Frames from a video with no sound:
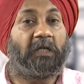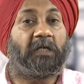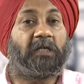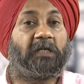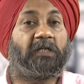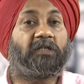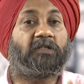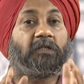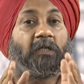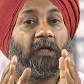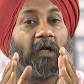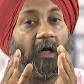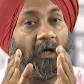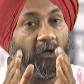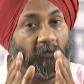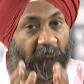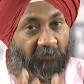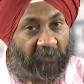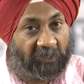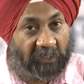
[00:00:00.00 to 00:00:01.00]
is
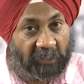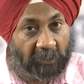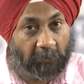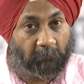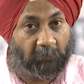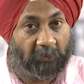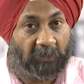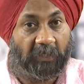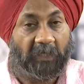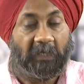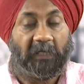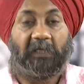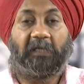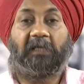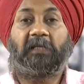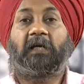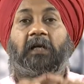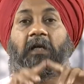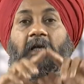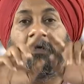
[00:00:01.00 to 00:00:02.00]
available
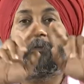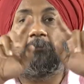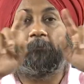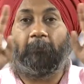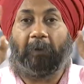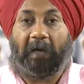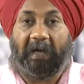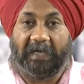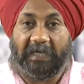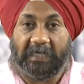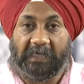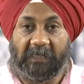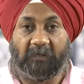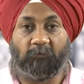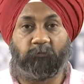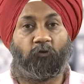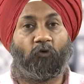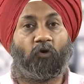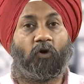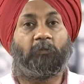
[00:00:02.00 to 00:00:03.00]
in a compiled
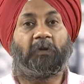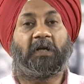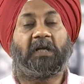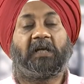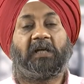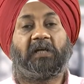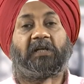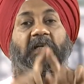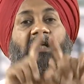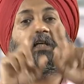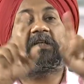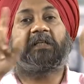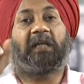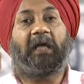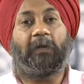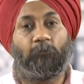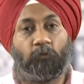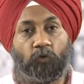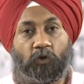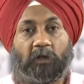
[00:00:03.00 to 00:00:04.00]
form in a
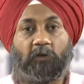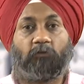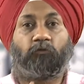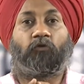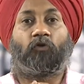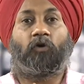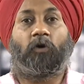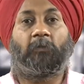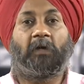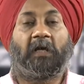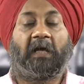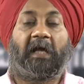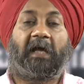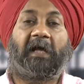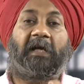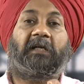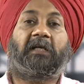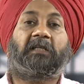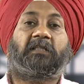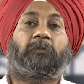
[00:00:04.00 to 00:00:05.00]
tabular form
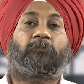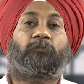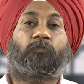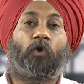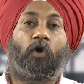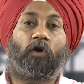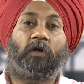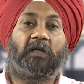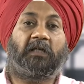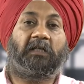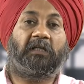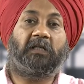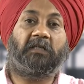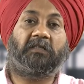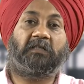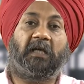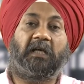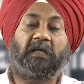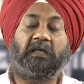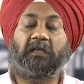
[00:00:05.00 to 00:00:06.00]
and as a product
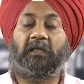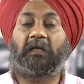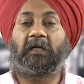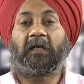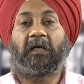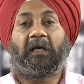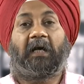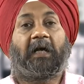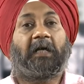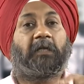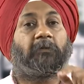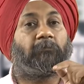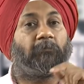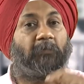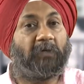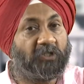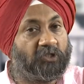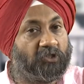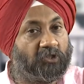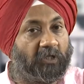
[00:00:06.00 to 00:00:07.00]
designer i
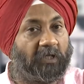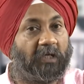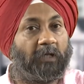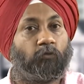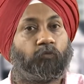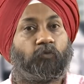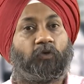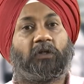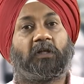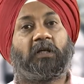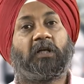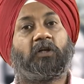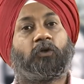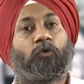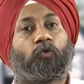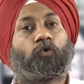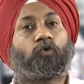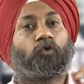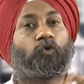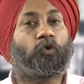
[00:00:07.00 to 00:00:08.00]
must refer
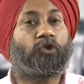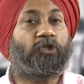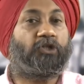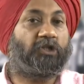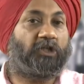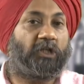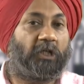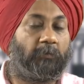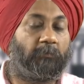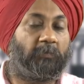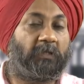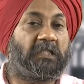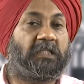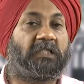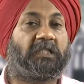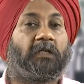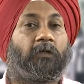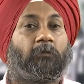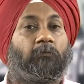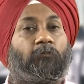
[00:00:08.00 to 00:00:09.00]
to those
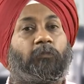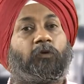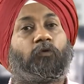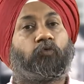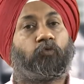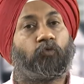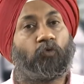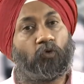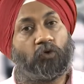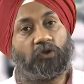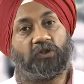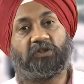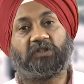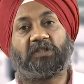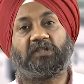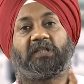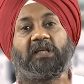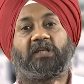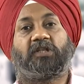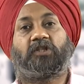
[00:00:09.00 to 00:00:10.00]
tables before
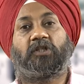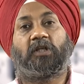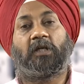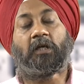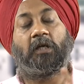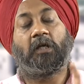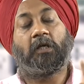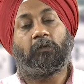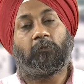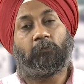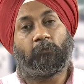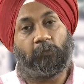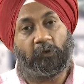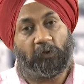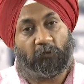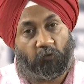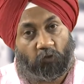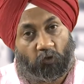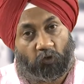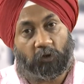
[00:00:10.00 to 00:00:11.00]
suggesting
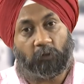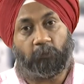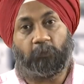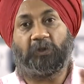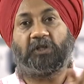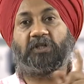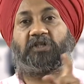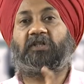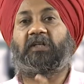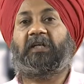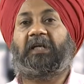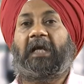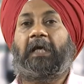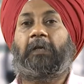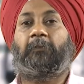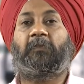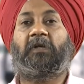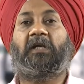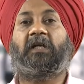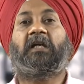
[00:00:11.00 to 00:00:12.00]
before
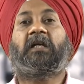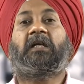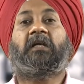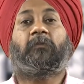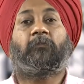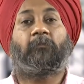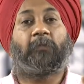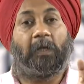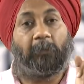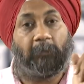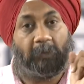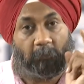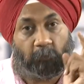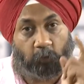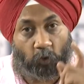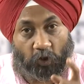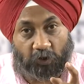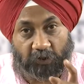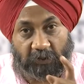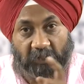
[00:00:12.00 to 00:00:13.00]
prescribing maybe
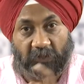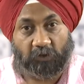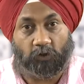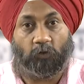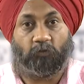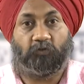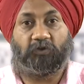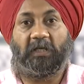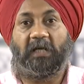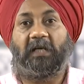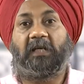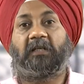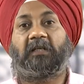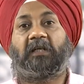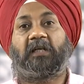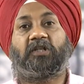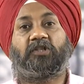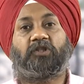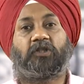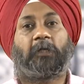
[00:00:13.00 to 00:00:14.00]
process of sand
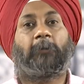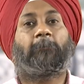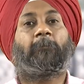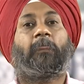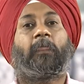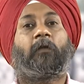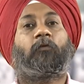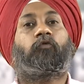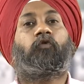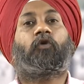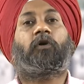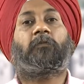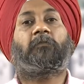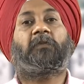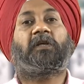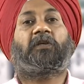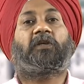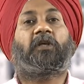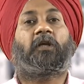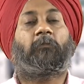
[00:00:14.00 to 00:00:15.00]
casting for
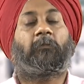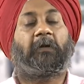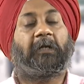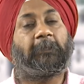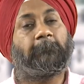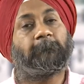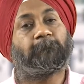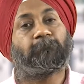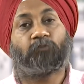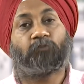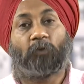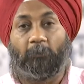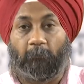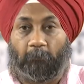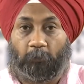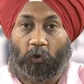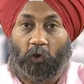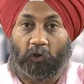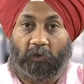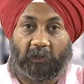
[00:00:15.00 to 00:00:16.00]
making my
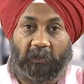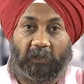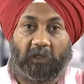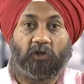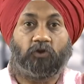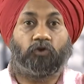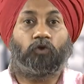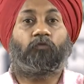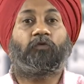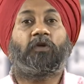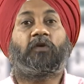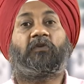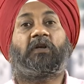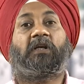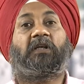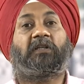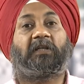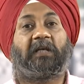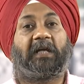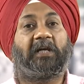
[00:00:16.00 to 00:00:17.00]
product. So, we
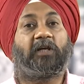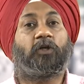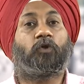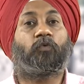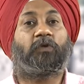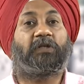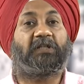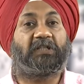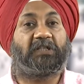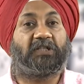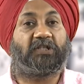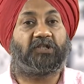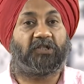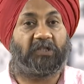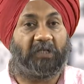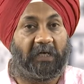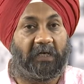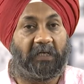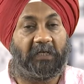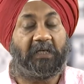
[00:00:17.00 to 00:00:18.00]
will try to
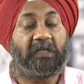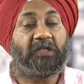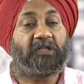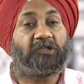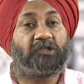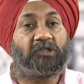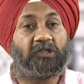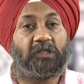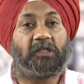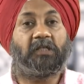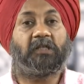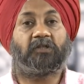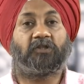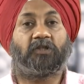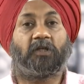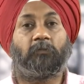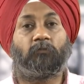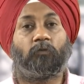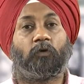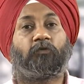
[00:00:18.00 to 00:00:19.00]
understand see
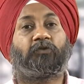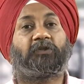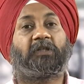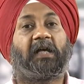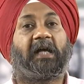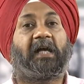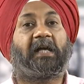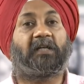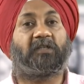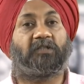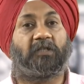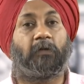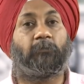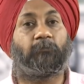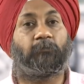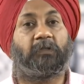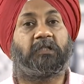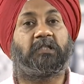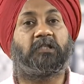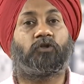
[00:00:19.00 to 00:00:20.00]
some of the
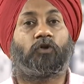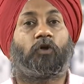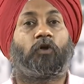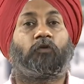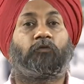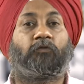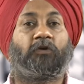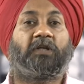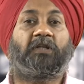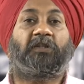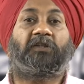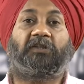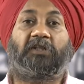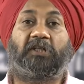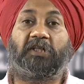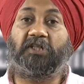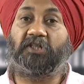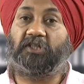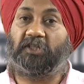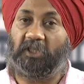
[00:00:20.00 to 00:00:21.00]
examples of
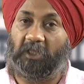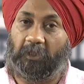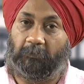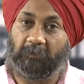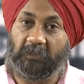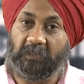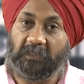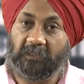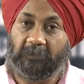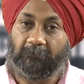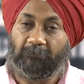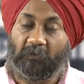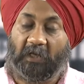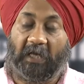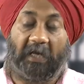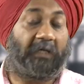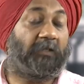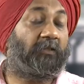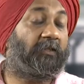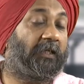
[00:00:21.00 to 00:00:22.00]
these tables
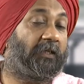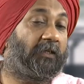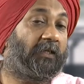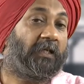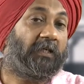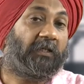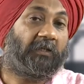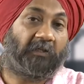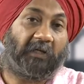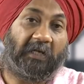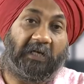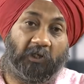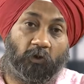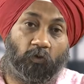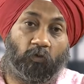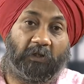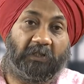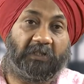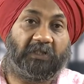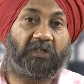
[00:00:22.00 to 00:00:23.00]
and then try
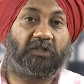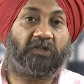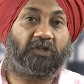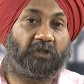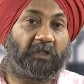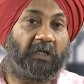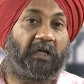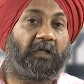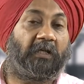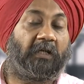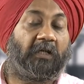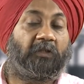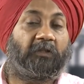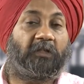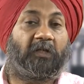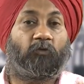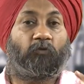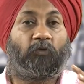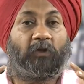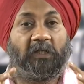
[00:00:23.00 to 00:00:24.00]
to understand
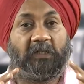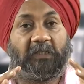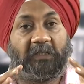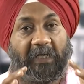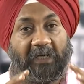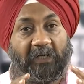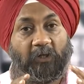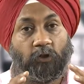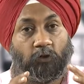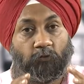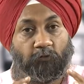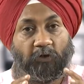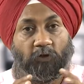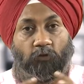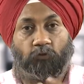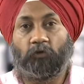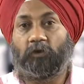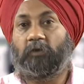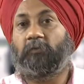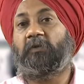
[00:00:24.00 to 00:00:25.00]
that what kind of
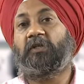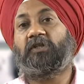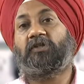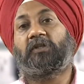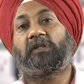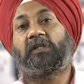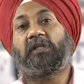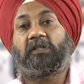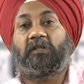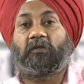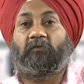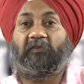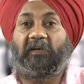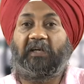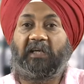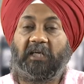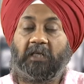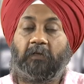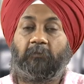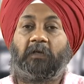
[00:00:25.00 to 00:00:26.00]
information is
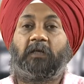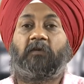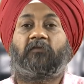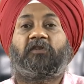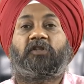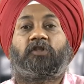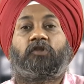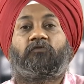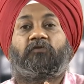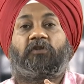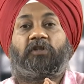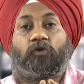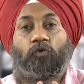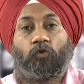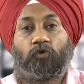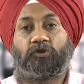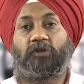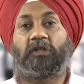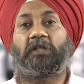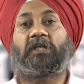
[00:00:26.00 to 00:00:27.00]
available which we
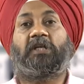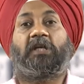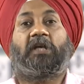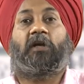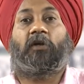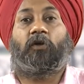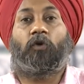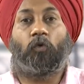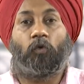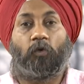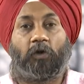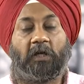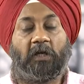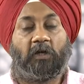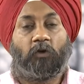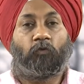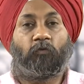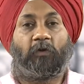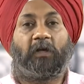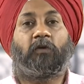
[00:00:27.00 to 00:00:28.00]
usually ignore
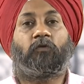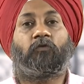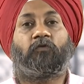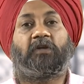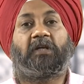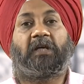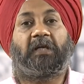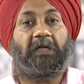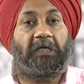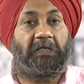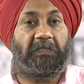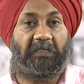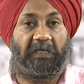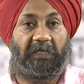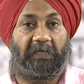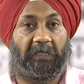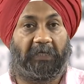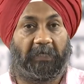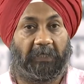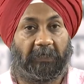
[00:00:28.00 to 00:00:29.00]
when we are
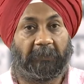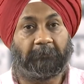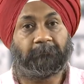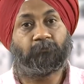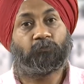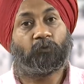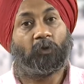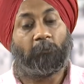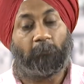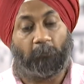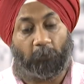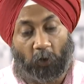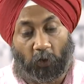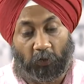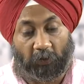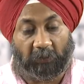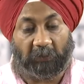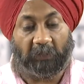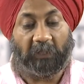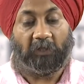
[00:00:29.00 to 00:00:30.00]
designing a
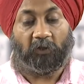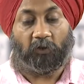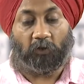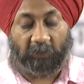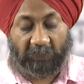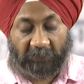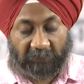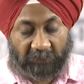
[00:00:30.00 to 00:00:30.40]
product. Now, let